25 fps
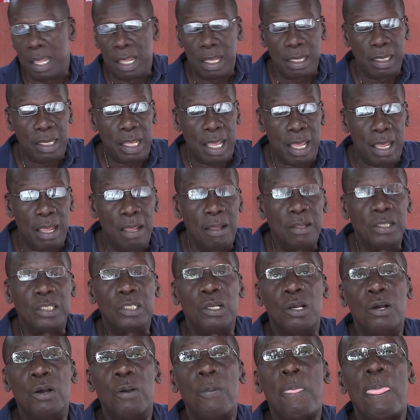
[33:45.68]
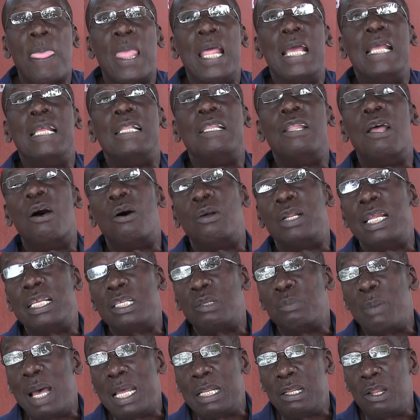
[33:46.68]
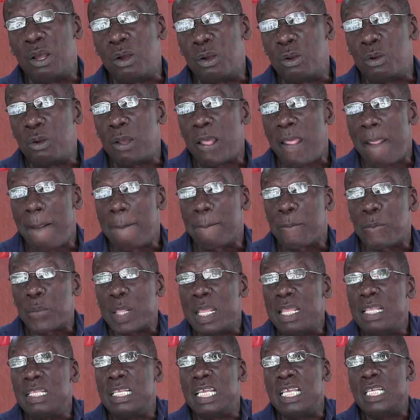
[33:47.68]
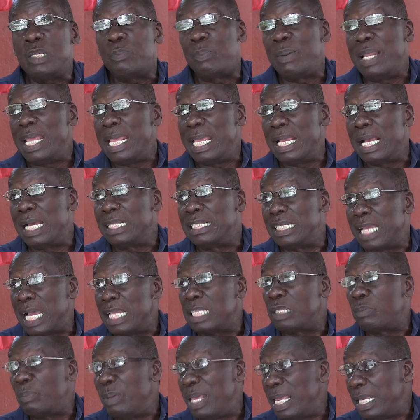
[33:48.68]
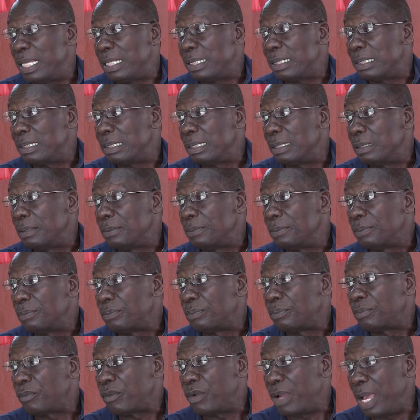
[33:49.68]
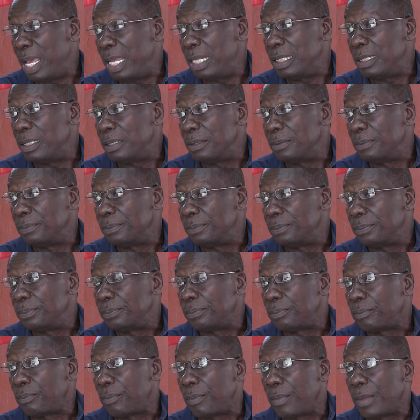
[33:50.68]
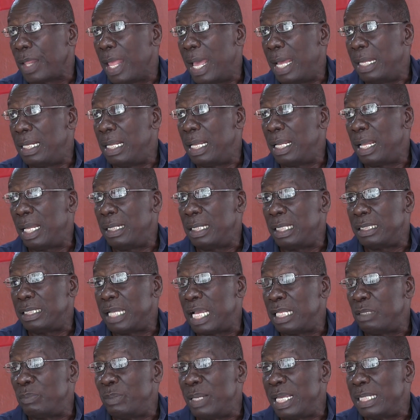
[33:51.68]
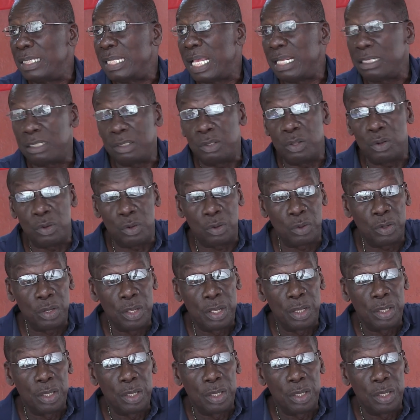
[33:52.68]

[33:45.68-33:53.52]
Yeah. So now this man now is playing a jazz bass, right? And a jazz bass has no